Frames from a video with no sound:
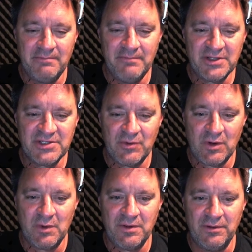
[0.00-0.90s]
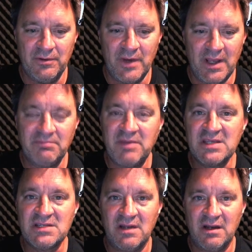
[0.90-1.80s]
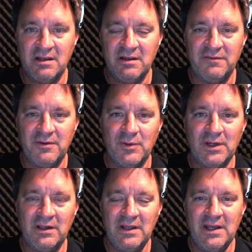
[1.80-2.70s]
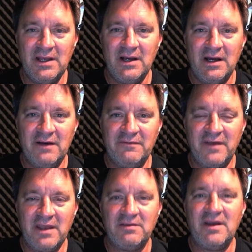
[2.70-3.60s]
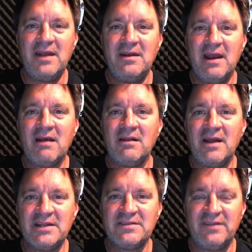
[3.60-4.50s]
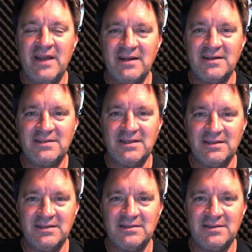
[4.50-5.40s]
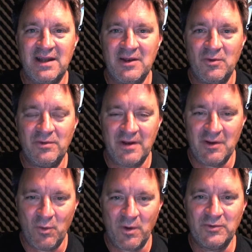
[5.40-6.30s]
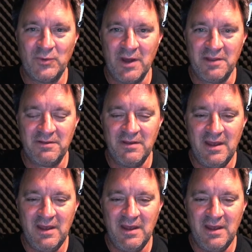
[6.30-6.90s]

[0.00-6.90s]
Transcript: a story with you, a case study, if you will, of a United Airlines flight attendant that I worked with,